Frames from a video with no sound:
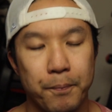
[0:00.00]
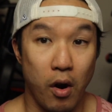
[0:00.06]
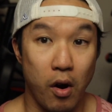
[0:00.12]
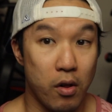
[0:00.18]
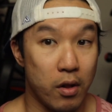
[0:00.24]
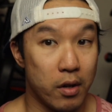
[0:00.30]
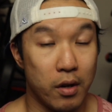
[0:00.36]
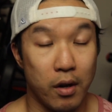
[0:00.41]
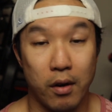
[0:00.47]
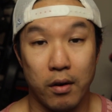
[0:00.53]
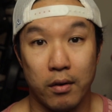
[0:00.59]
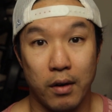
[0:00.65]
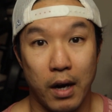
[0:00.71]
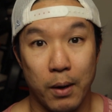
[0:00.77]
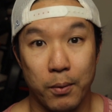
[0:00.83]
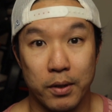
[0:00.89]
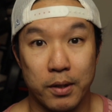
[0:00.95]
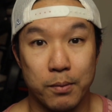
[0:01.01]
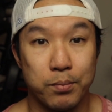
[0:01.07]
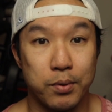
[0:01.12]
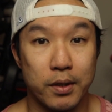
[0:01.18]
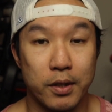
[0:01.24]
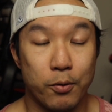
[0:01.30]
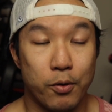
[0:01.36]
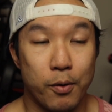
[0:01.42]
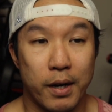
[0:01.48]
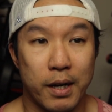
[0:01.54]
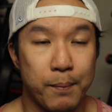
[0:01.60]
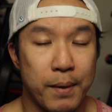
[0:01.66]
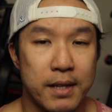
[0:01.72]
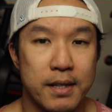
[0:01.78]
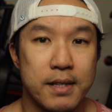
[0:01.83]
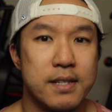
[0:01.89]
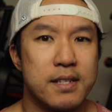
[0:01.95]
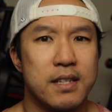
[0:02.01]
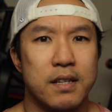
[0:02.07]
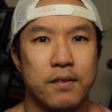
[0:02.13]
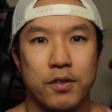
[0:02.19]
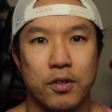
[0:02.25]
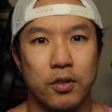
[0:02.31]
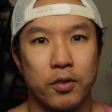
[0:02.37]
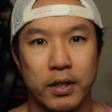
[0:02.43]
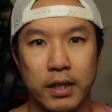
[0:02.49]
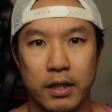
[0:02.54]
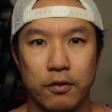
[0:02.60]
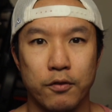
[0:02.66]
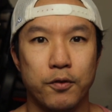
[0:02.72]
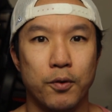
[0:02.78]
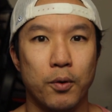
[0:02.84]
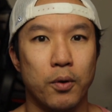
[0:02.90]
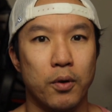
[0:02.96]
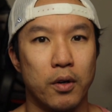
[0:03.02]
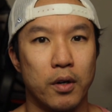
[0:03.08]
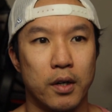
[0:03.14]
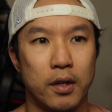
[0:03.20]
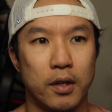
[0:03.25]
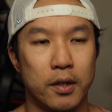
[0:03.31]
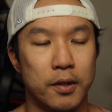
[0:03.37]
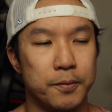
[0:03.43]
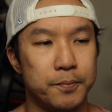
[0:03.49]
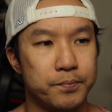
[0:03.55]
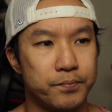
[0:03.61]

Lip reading: All in all, I would completely recommend this if you're looking for